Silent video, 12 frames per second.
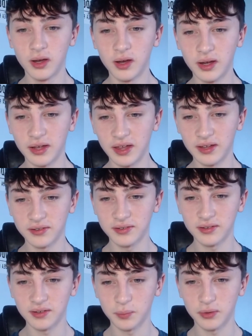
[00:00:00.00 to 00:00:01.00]
I guess
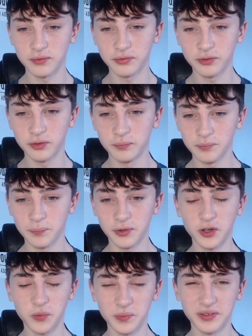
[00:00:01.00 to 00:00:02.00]
apart from
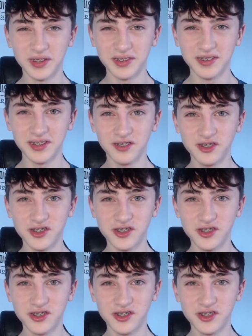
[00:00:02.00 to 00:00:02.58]
pass percentage,